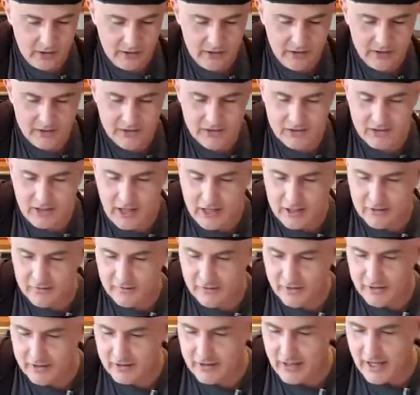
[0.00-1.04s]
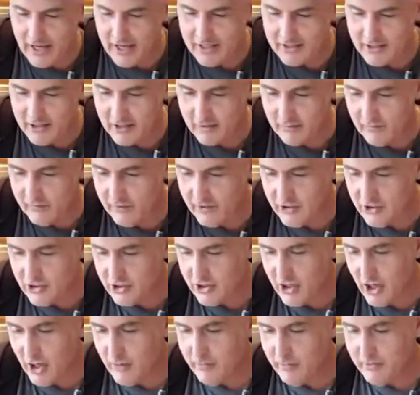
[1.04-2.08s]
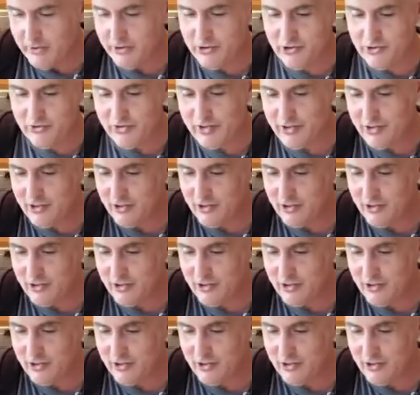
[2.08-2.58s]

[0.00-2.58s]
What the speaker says: work. And this is kind of like that. It's like finished carpentry.